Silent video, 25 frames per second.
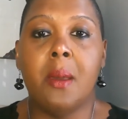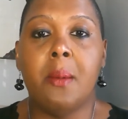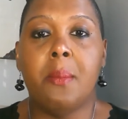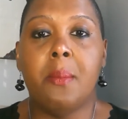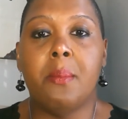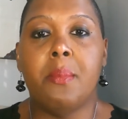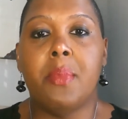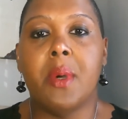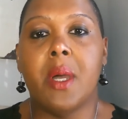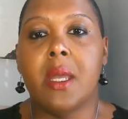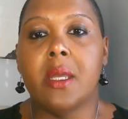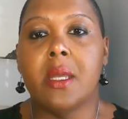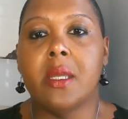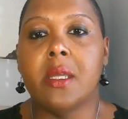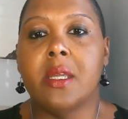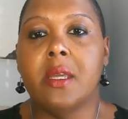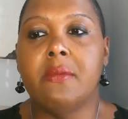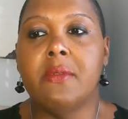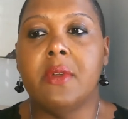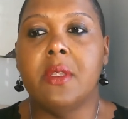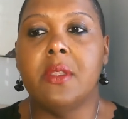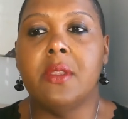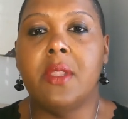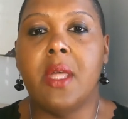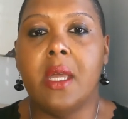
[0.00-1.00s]
But
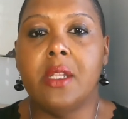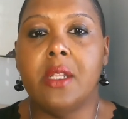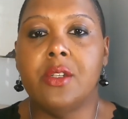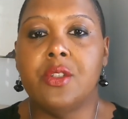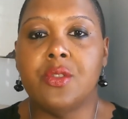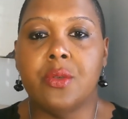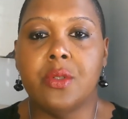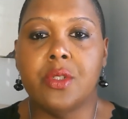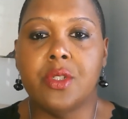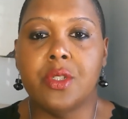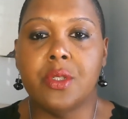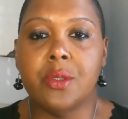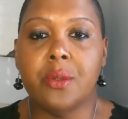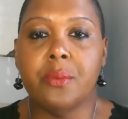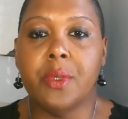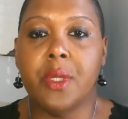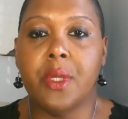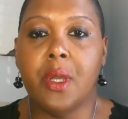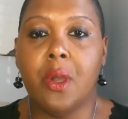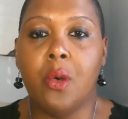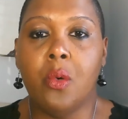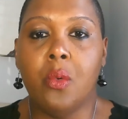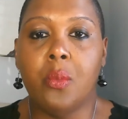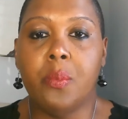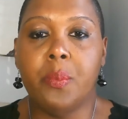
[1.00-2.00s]
given that Georgia
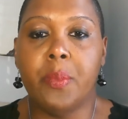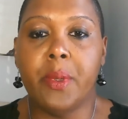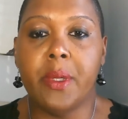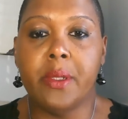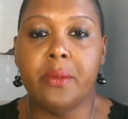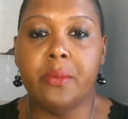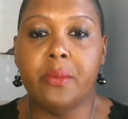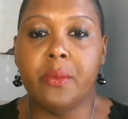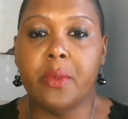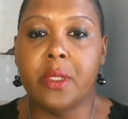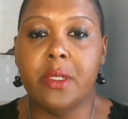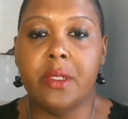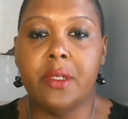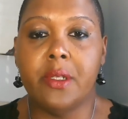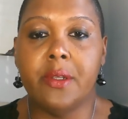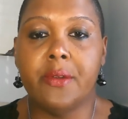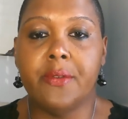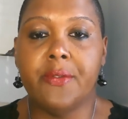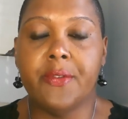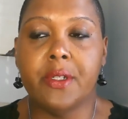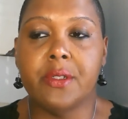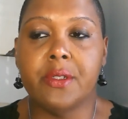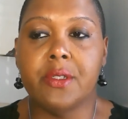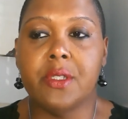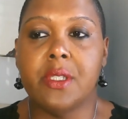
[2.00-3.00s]
reopened, one of the
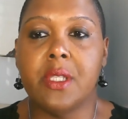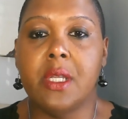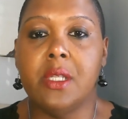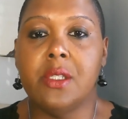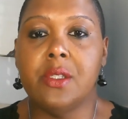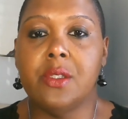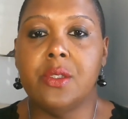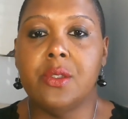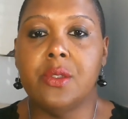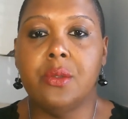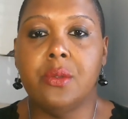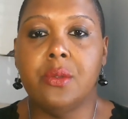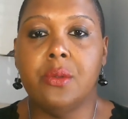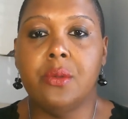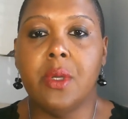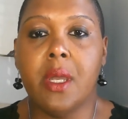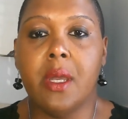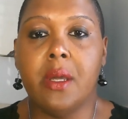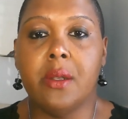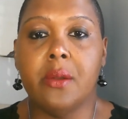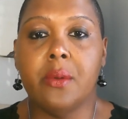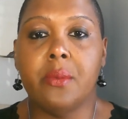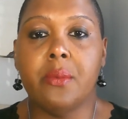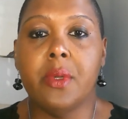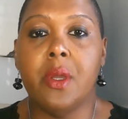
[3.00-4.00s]
first states to
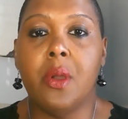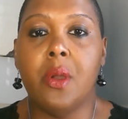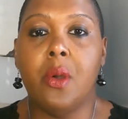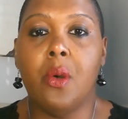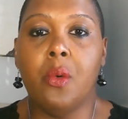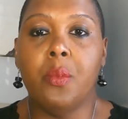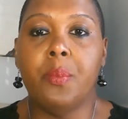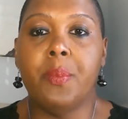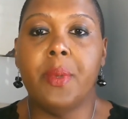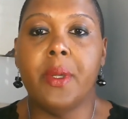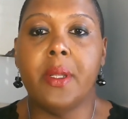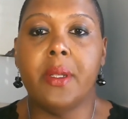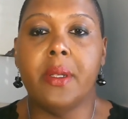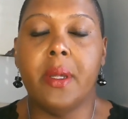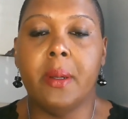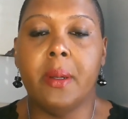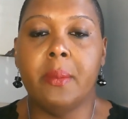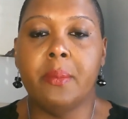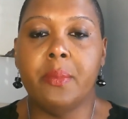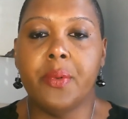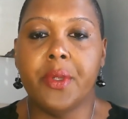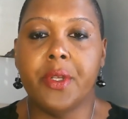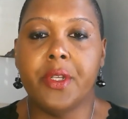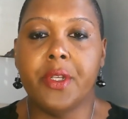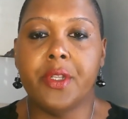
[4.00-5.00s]
kind of reopen,
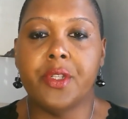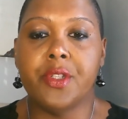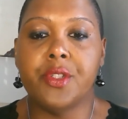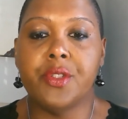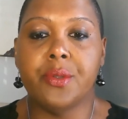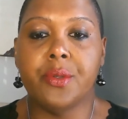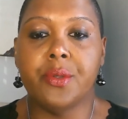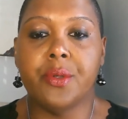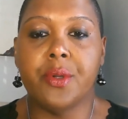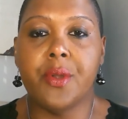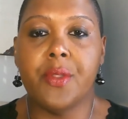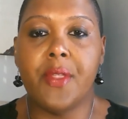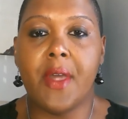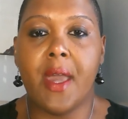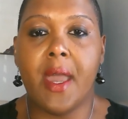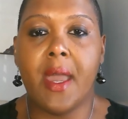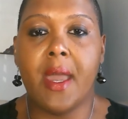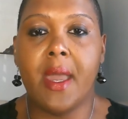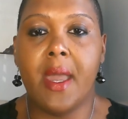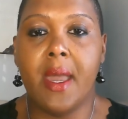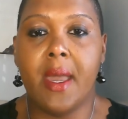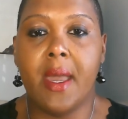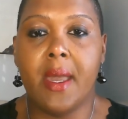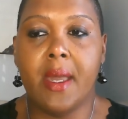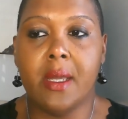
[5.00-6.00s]
I'm pretty sure that
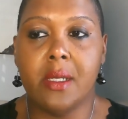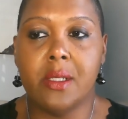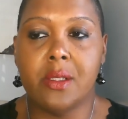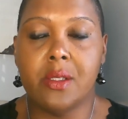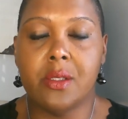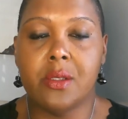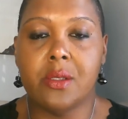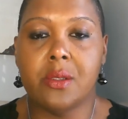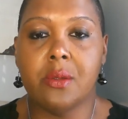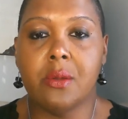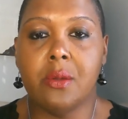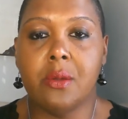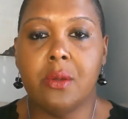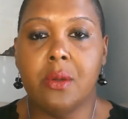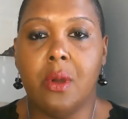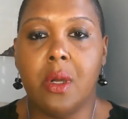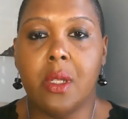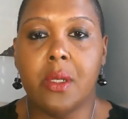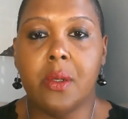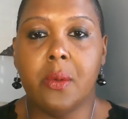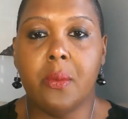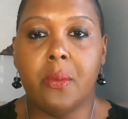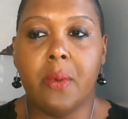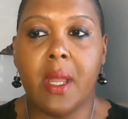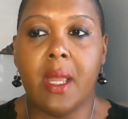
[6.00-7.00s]
has
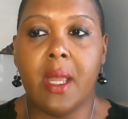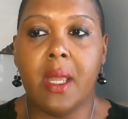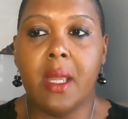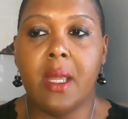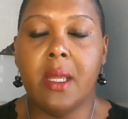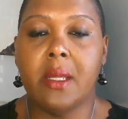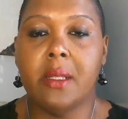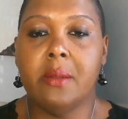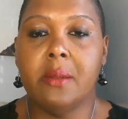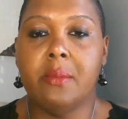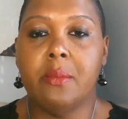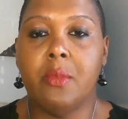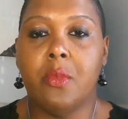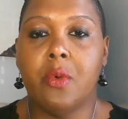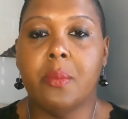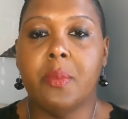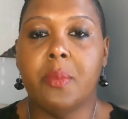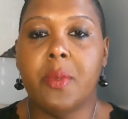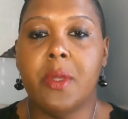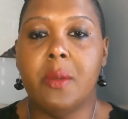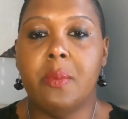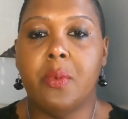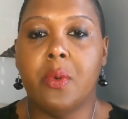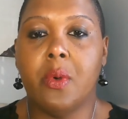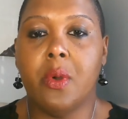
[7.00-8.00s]
gone away and more
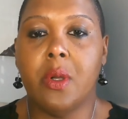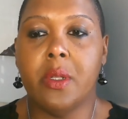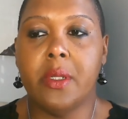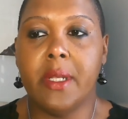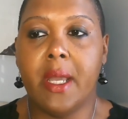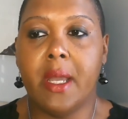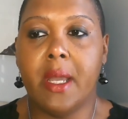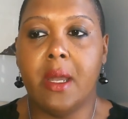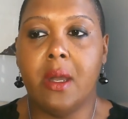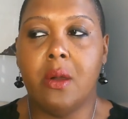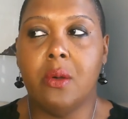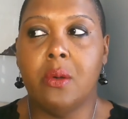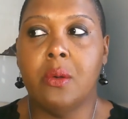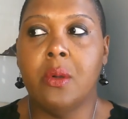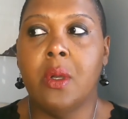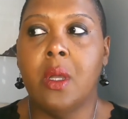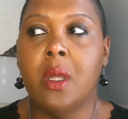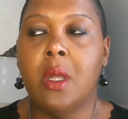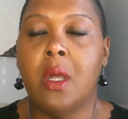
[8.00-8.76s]
people are now